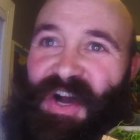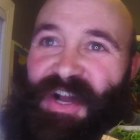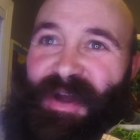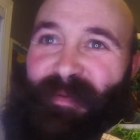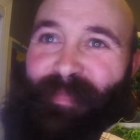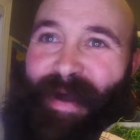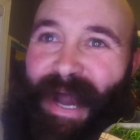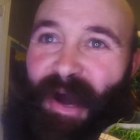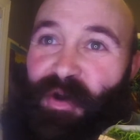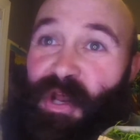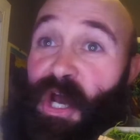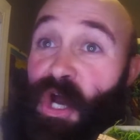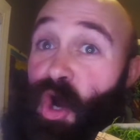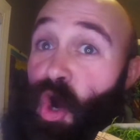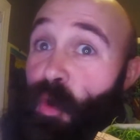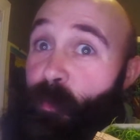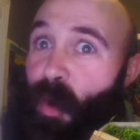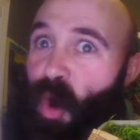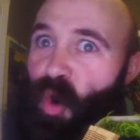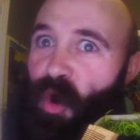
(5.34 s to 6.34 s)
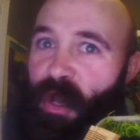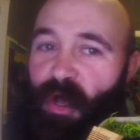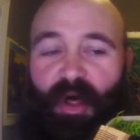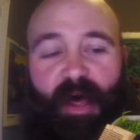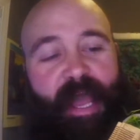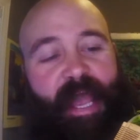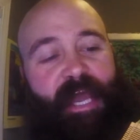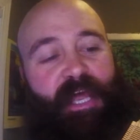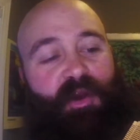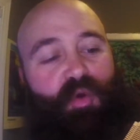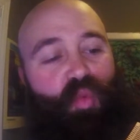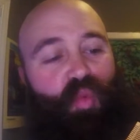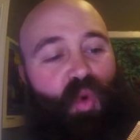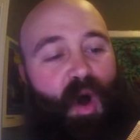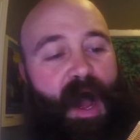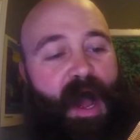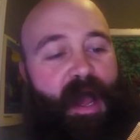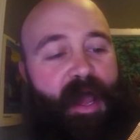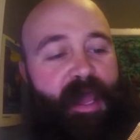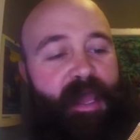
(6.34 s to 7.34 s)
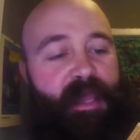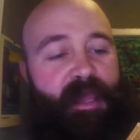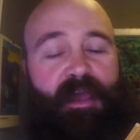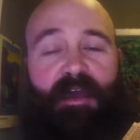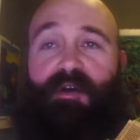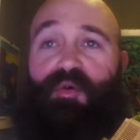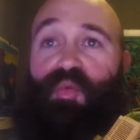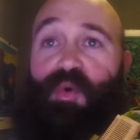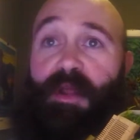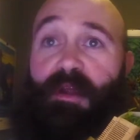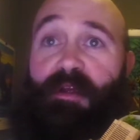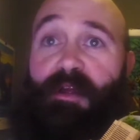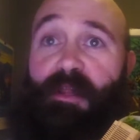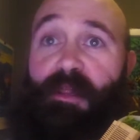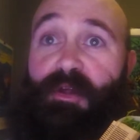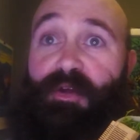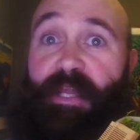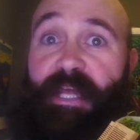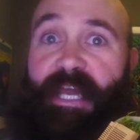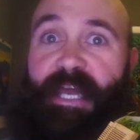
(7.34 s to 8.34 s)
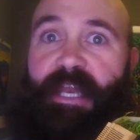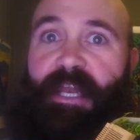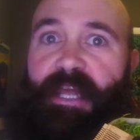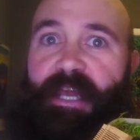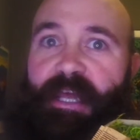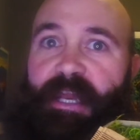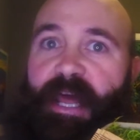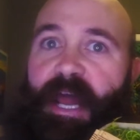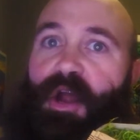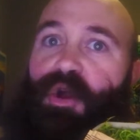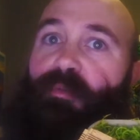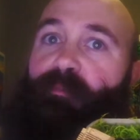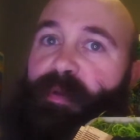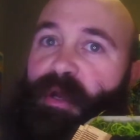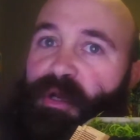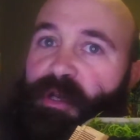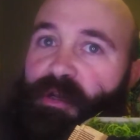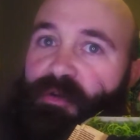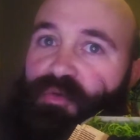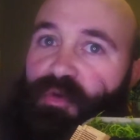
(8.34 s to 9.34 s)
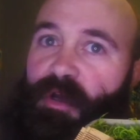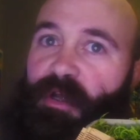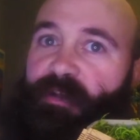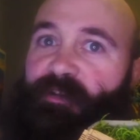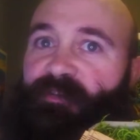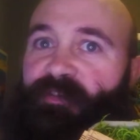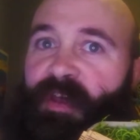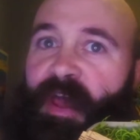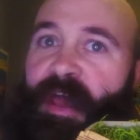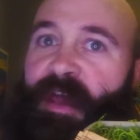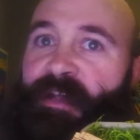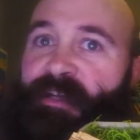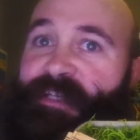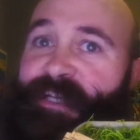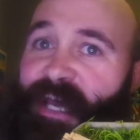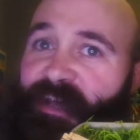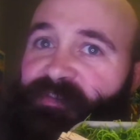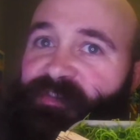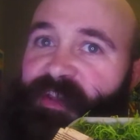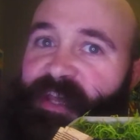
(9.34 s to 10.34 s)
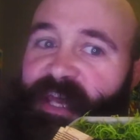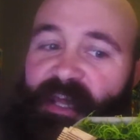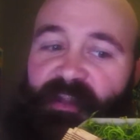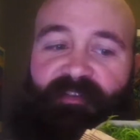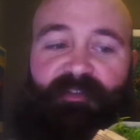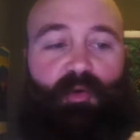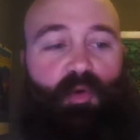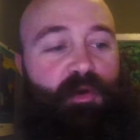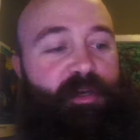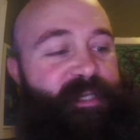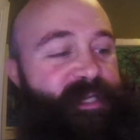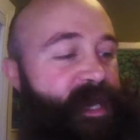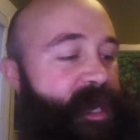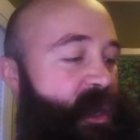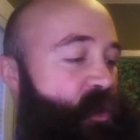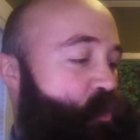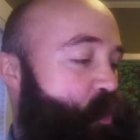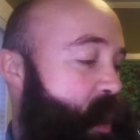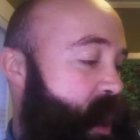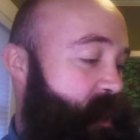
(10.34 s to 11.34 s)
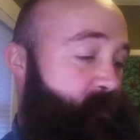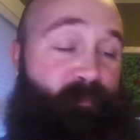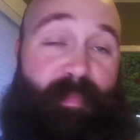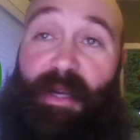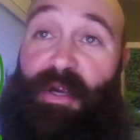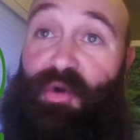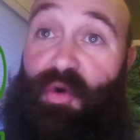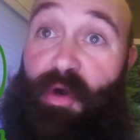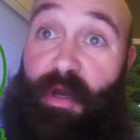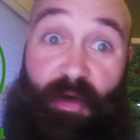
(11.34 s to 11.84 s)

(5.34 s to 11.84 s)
about jojoba oil and why we're including it in our Bearded Roots test kits or DIY beard oil